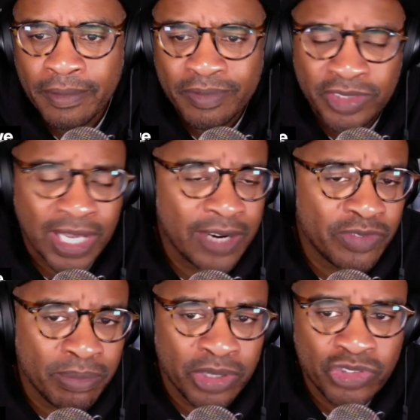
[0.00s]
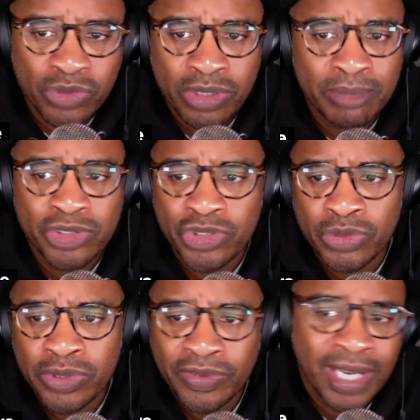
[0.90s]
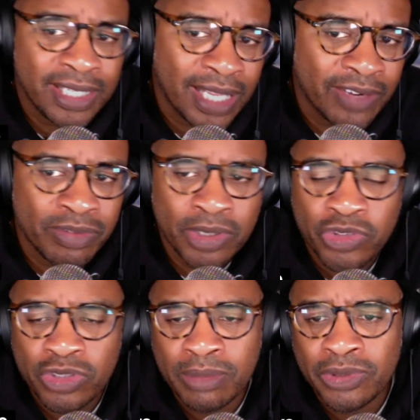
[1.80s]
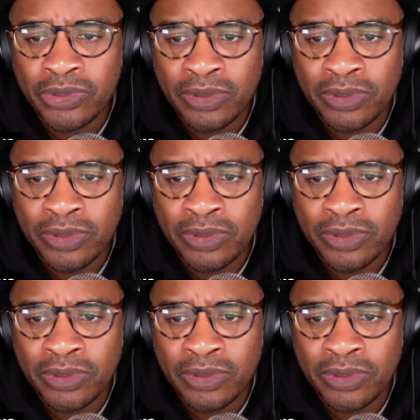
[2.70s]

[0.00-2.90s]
Donovan Mitchell number 2. If not Donovan Mitchell number 2,